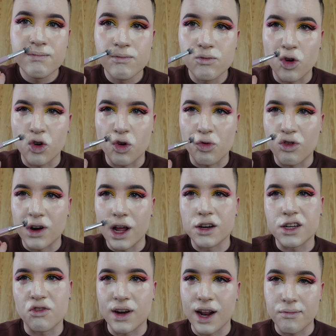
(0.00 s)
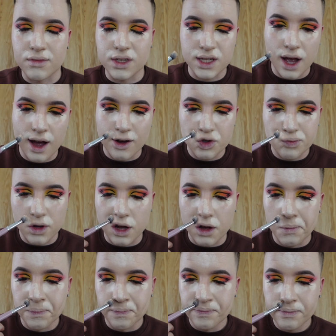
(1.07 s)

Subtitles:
well not really, I don't really have a moustache, but